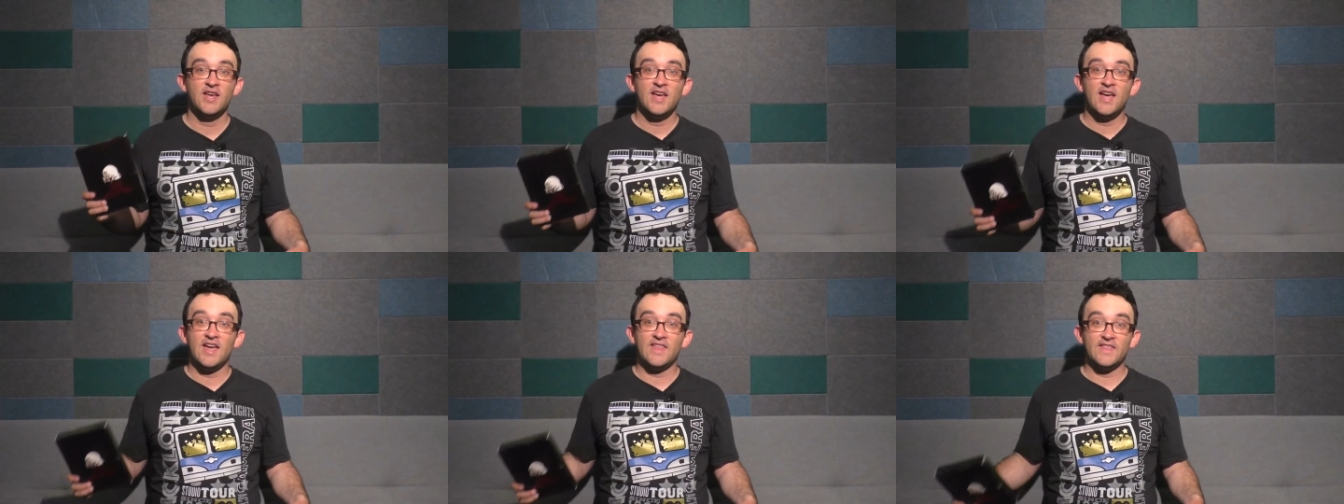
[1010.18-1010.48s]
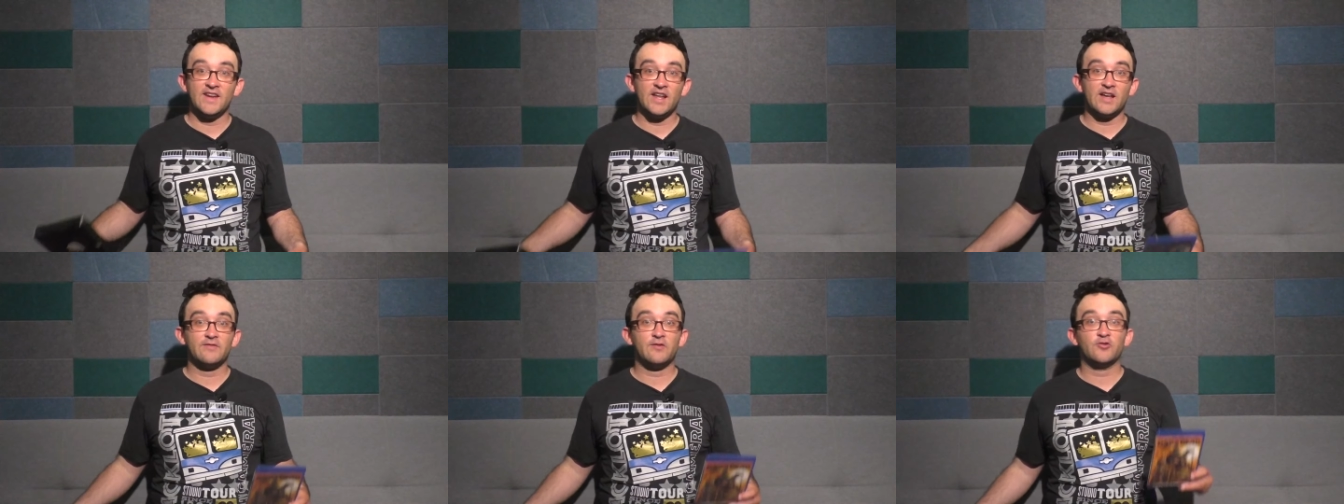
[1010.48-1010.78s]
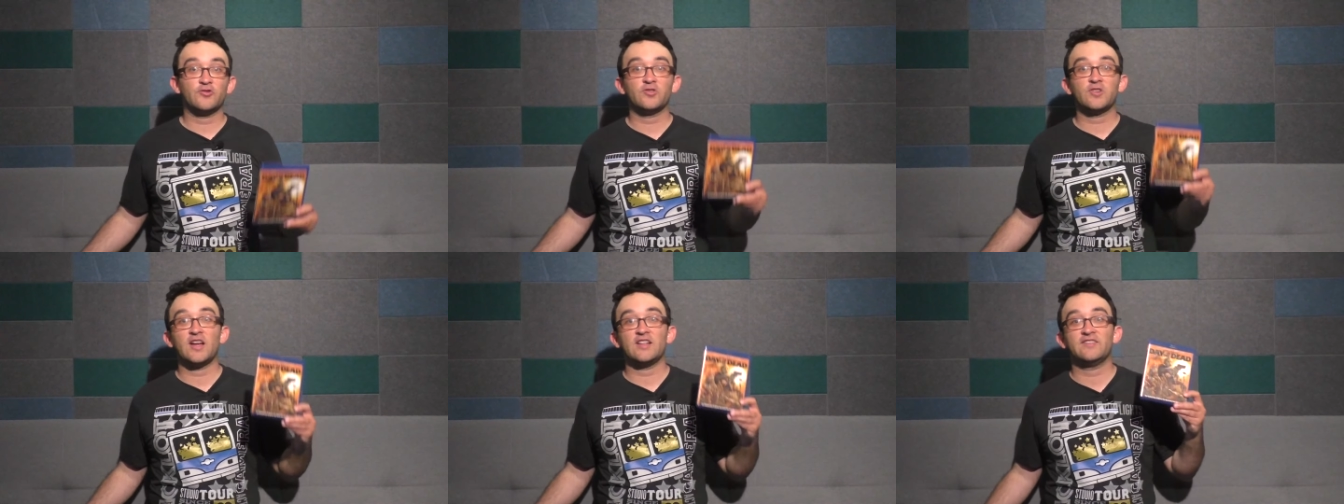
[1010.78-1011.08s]
And then I've
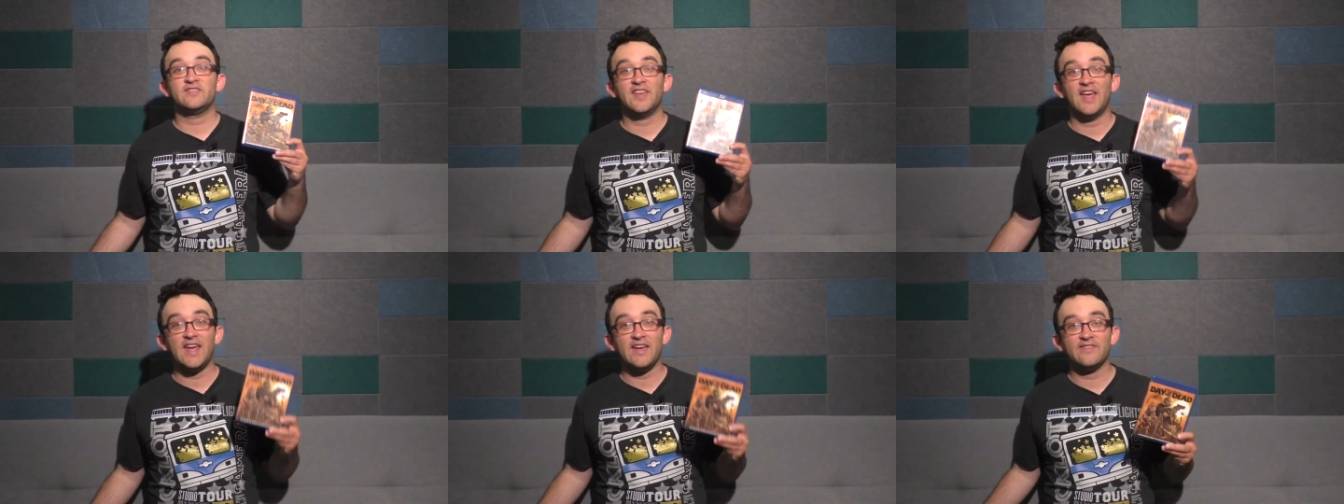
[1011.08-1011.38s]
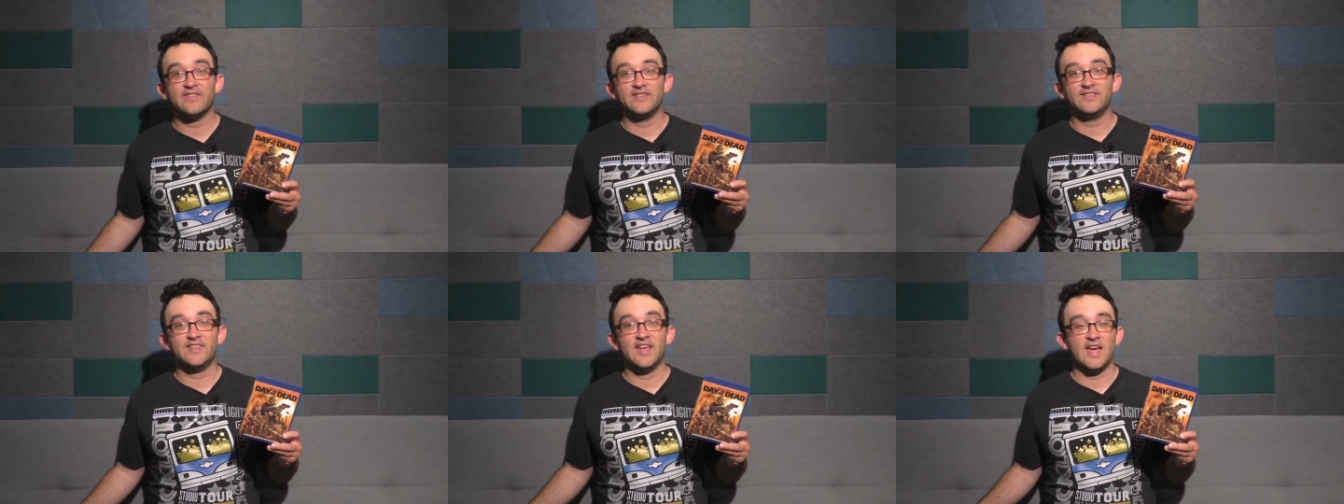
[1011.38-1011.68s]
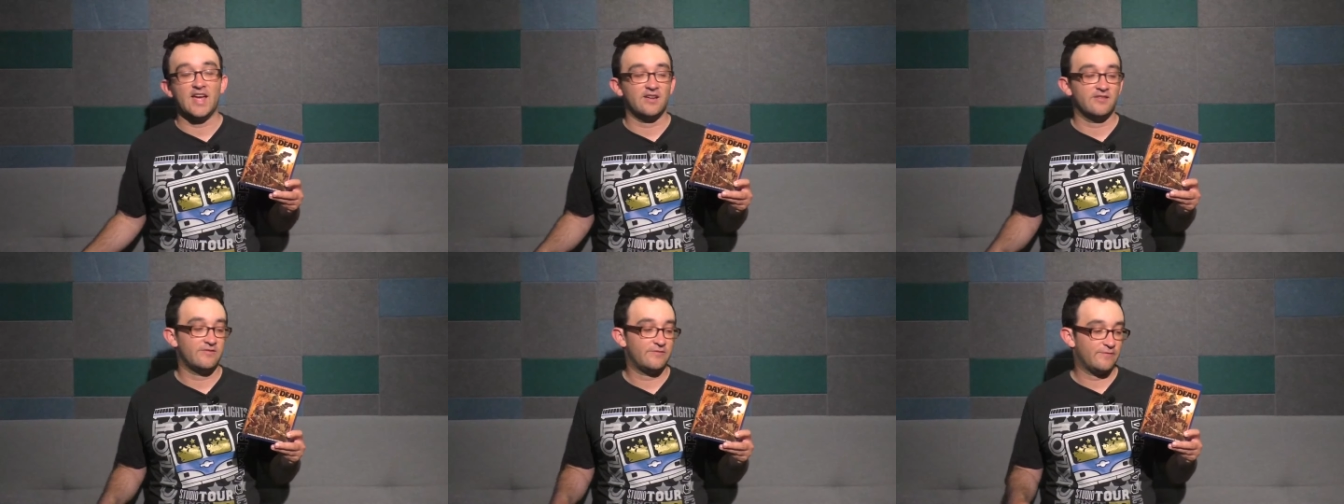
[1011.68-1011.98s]
also got Day of the
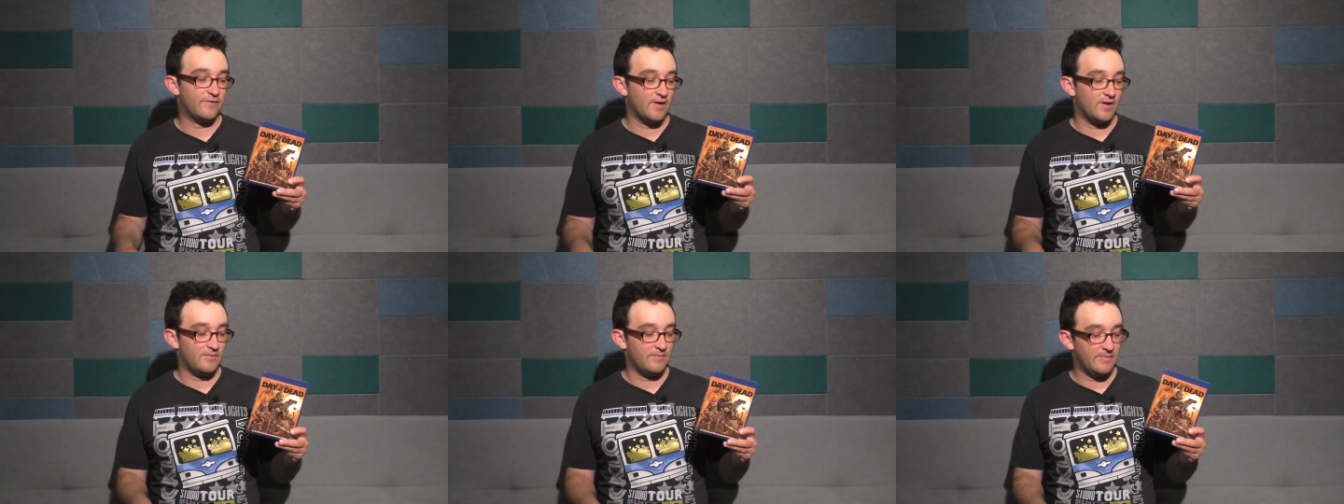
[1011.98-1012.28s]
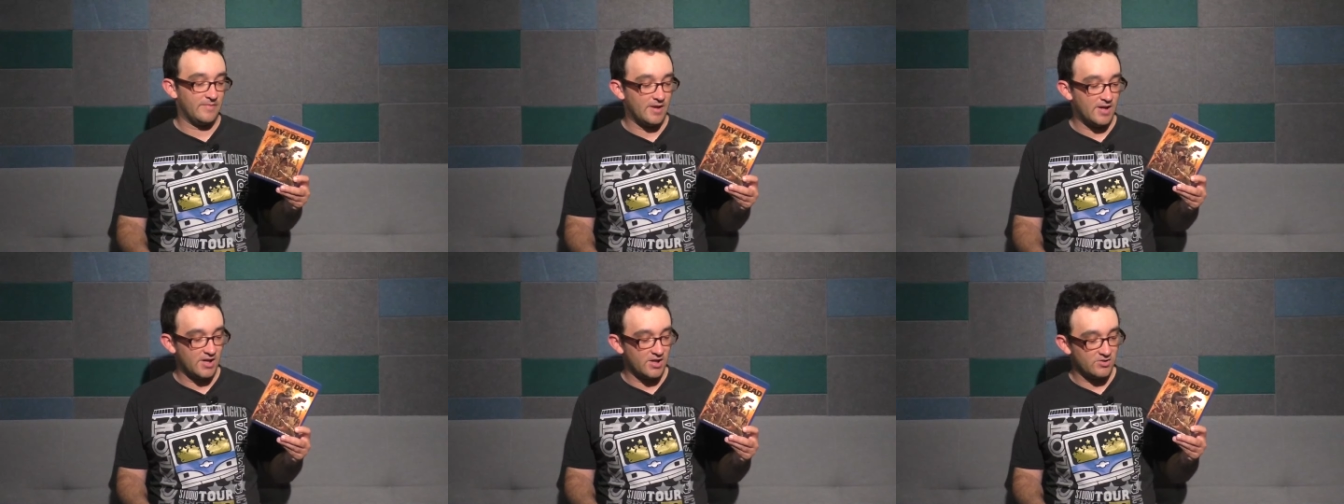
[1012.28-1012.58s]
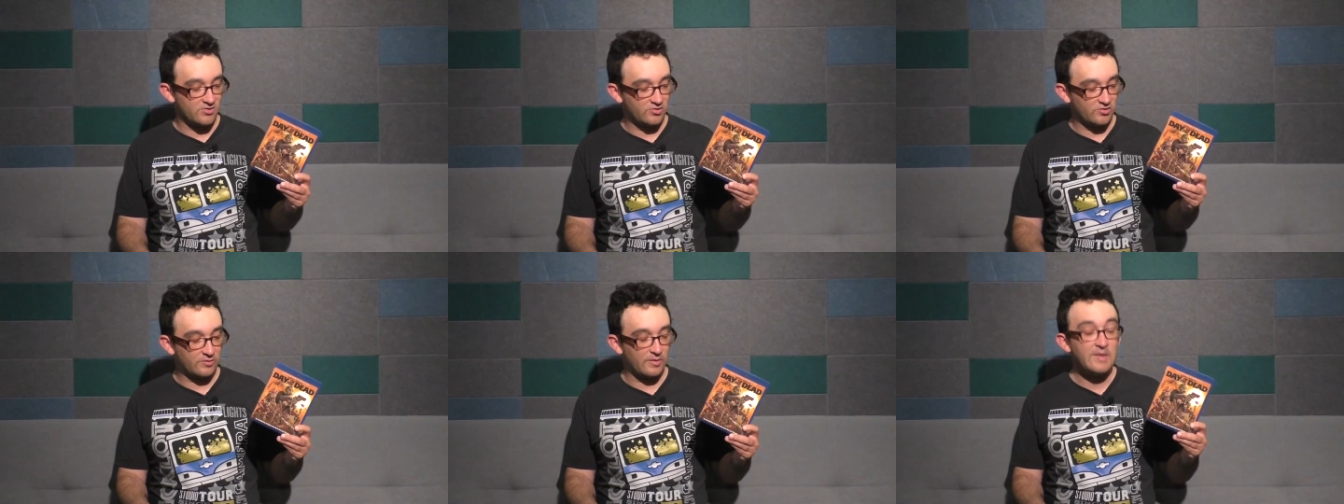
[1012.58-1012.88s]
Dead from
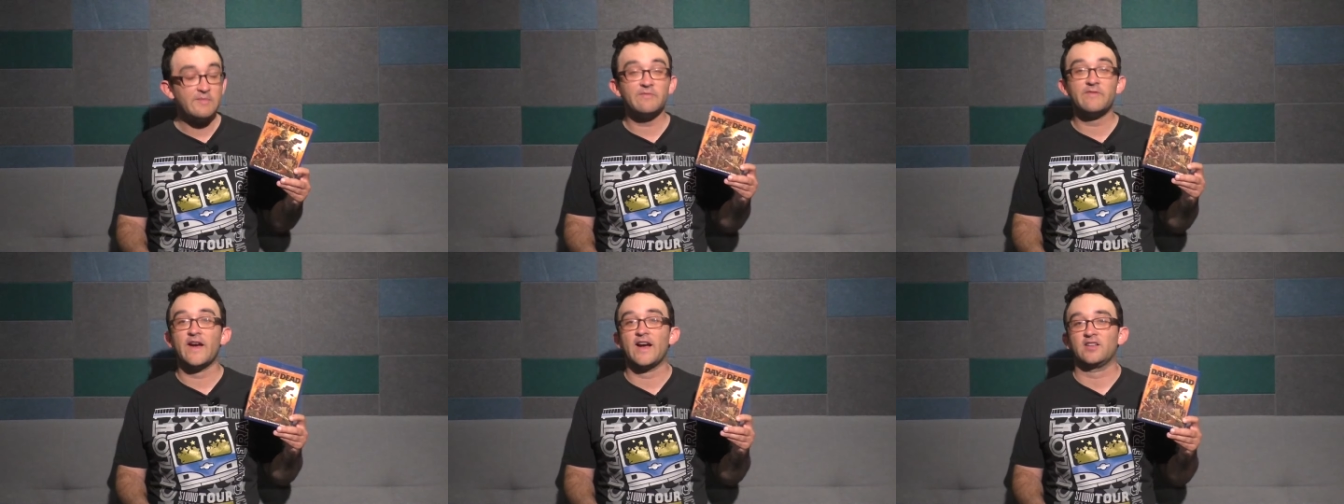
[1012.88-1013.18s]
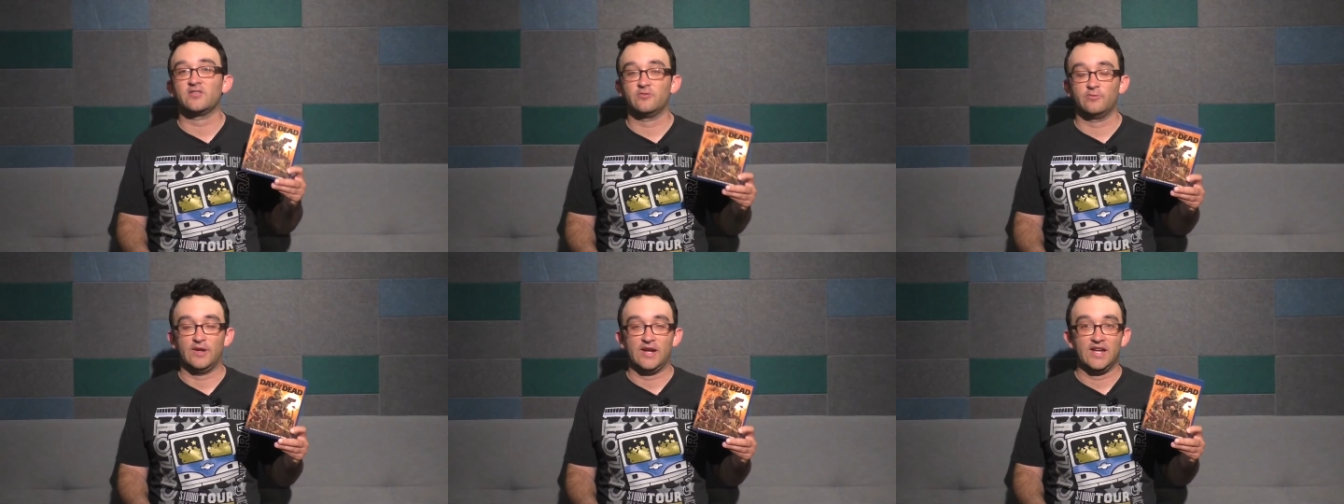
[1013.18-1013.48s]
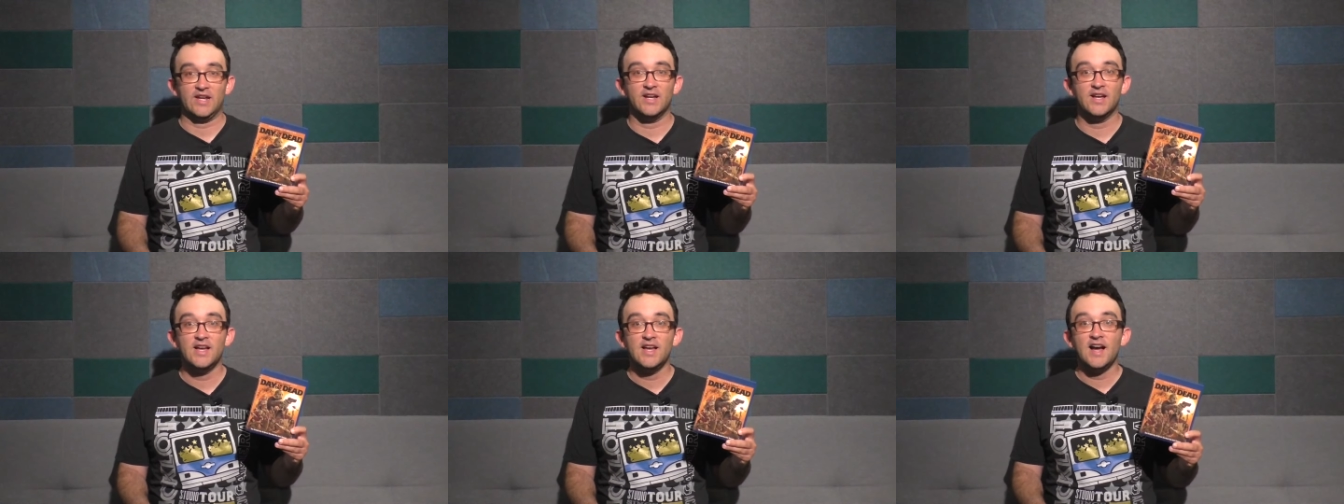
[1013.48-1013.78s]
uh, Scream
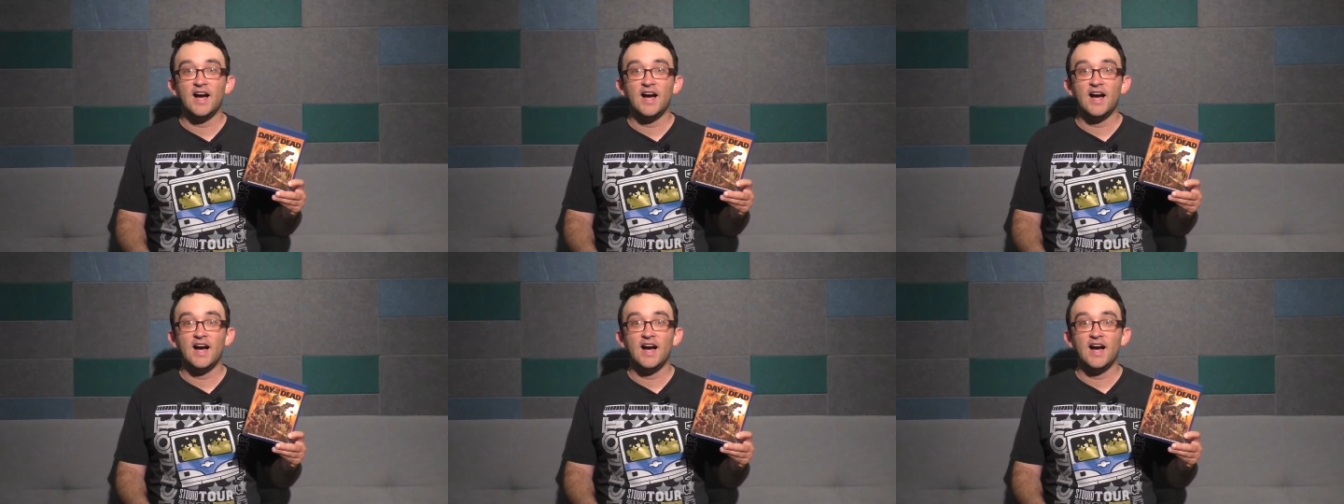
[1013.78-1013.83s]
Factory.